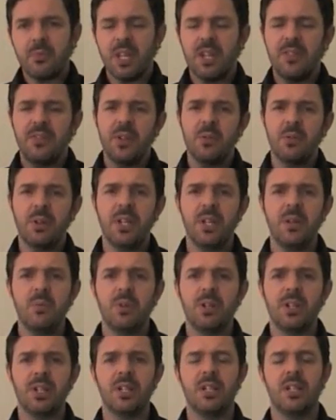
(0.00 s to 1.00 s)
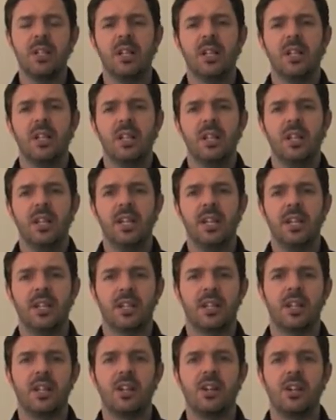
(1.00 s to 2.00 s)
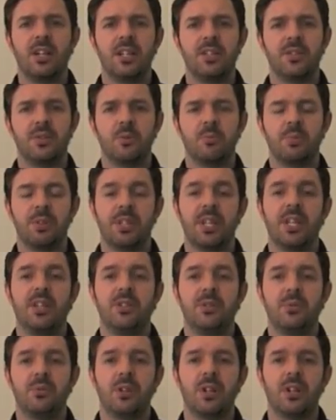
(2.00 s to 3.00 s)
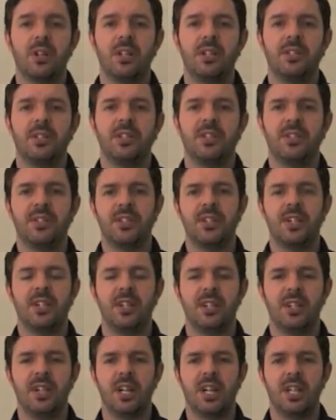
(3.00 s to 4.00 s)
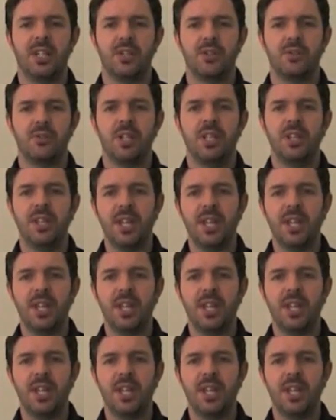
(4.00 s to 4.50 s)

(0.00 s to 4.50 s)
If you only want to hit clients or potential clients in a certain country,